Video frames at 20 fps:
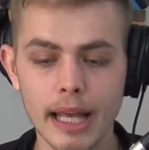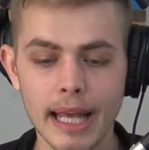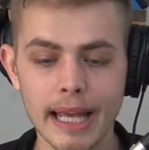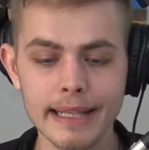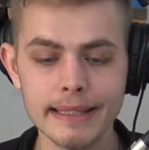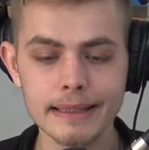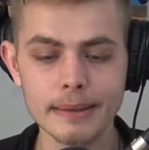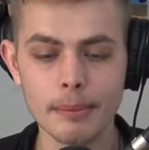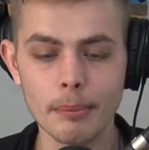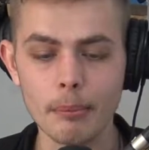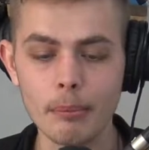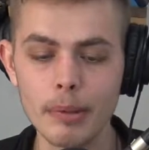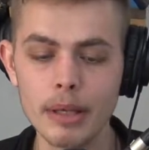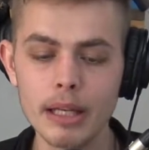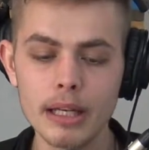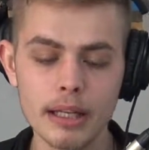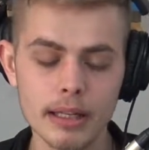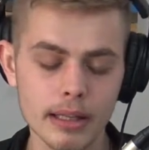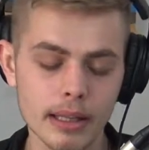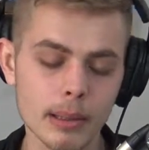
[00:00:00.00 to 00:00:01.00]
And
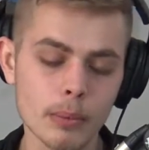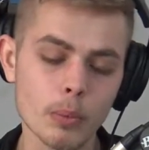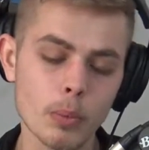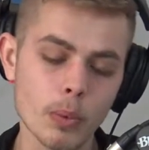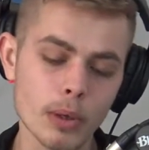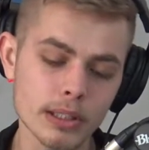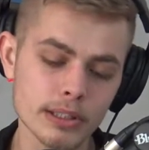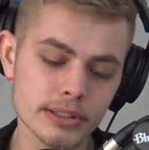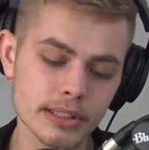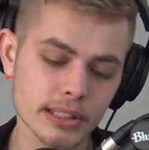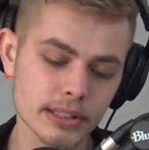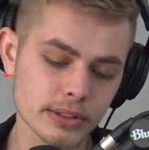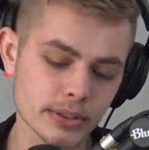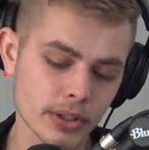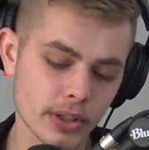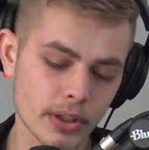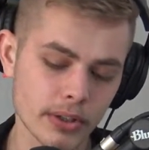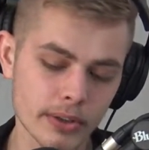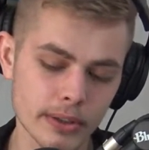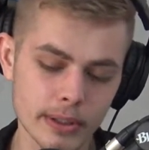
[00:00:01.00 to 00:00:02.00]
immediately, once I
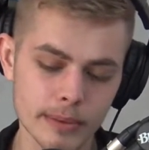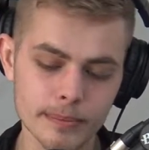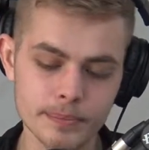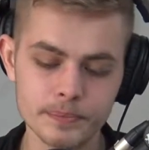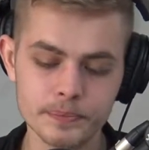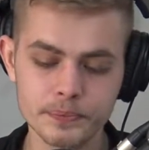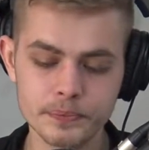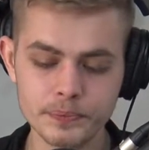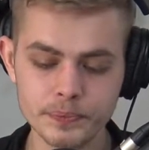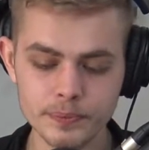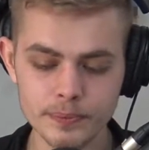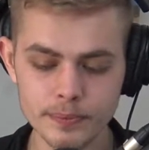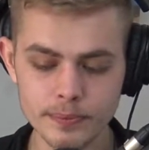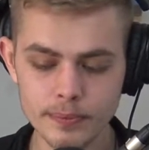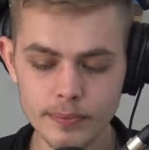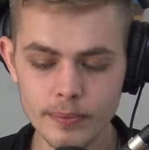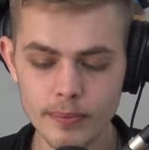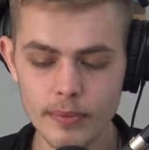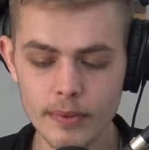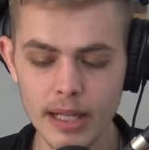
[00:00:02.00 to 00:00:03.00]
saw them,
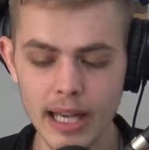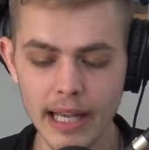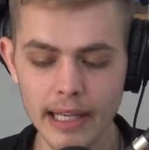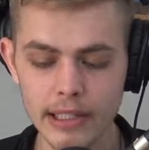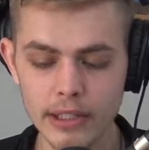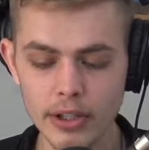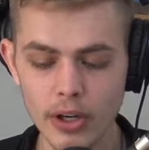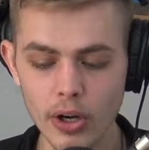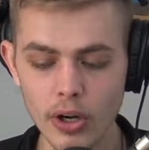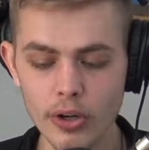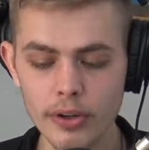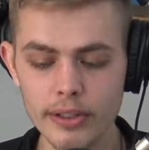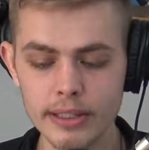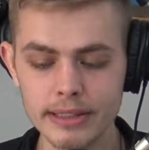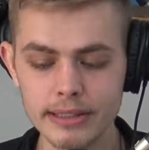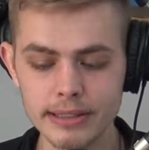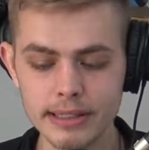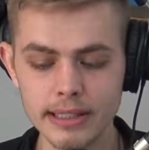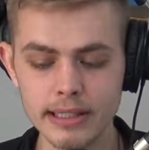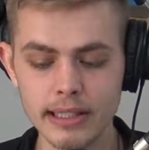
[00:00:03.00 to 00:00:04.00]
I could
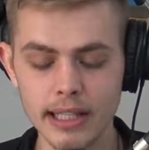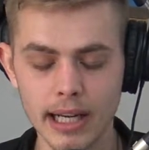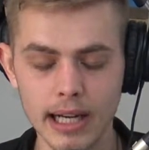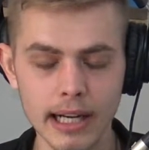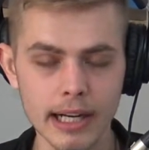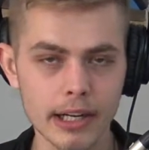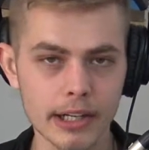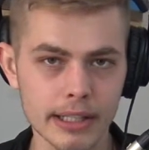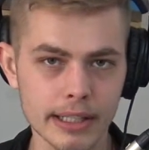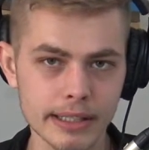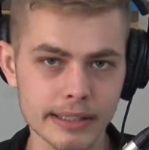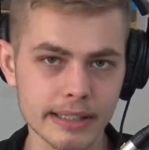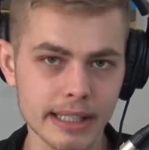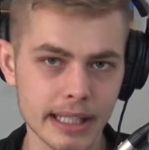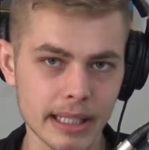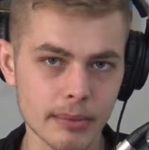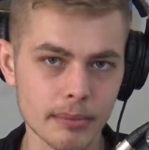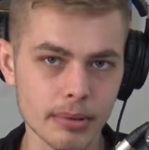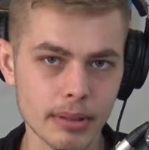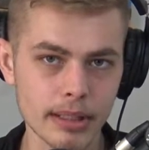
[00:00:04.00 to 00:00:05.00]
already see the hierarchy
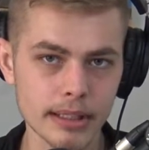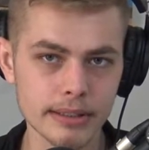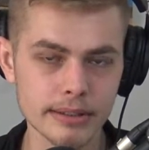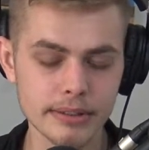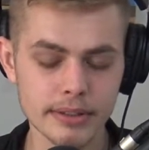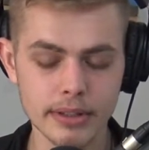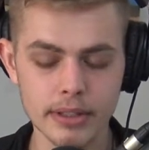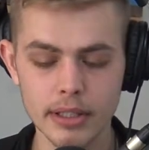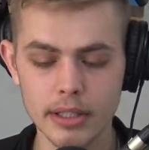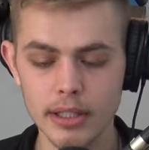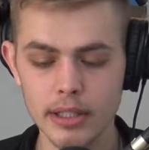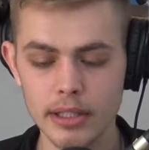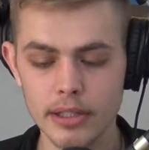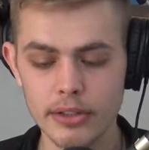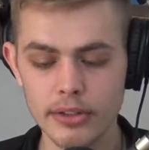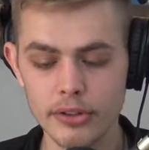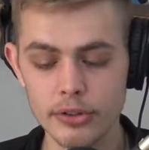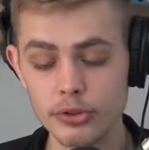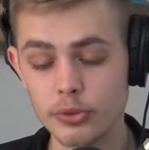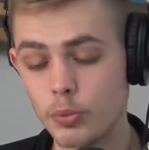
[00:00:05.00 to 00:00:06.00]
taking place.
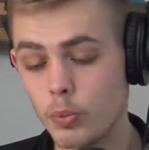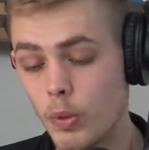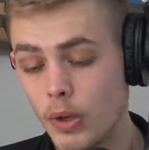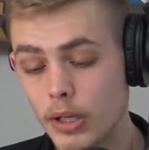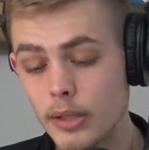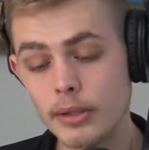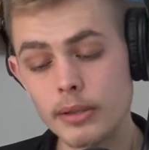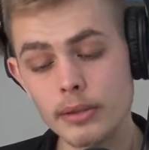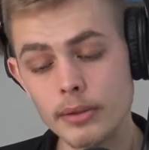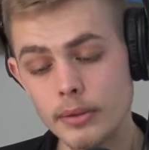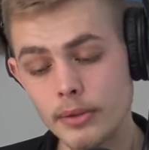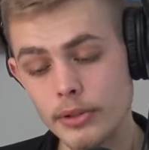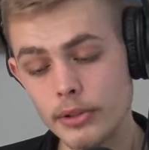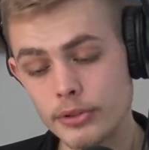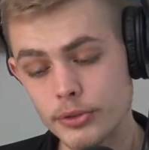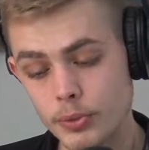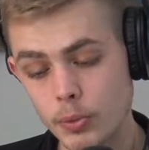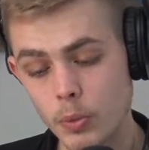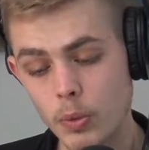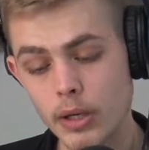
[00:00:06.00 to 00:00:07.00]
There's one,
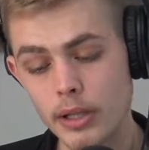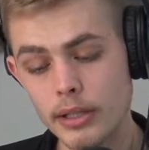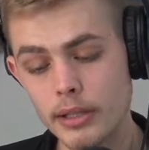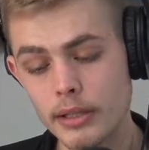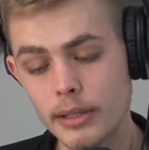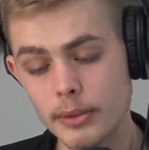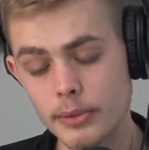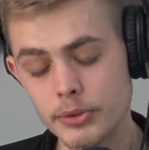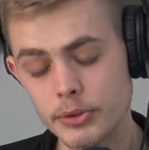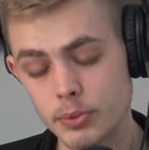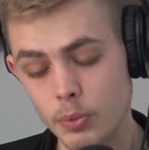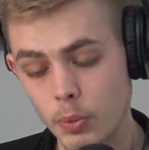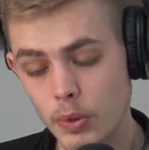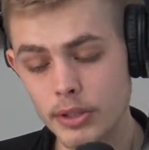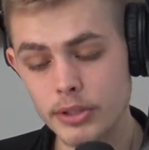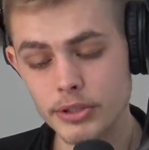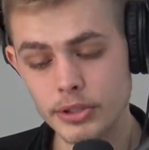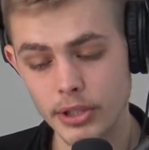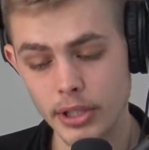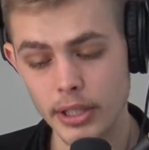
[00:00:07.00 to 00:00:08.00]
there's one, there was
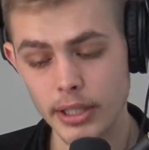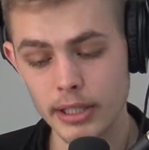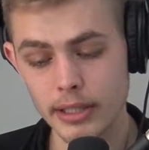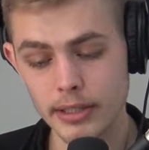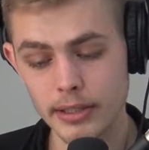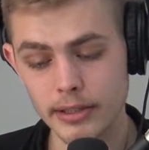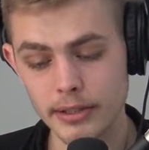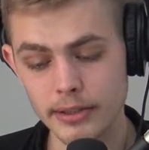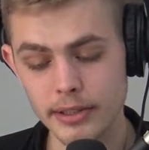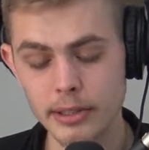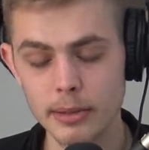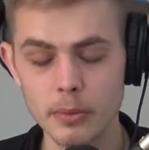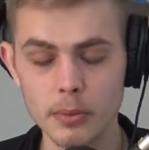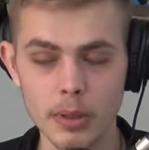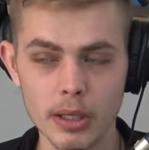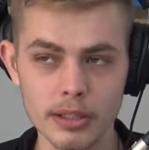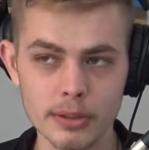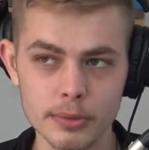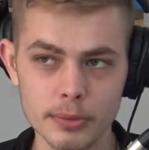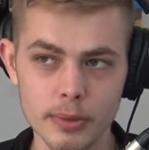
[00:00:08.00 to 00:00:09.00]
one shark. There
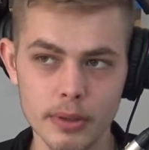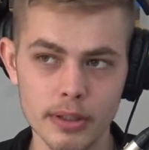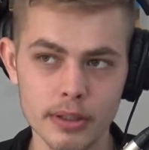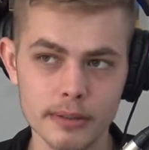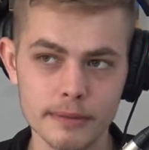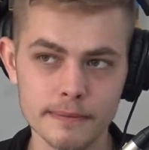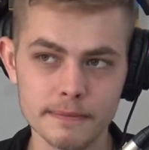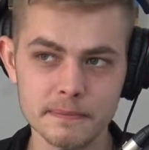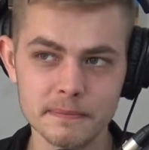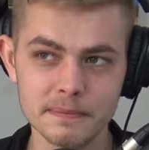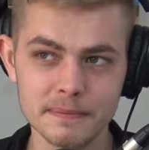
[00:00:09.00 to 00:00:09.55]
was one.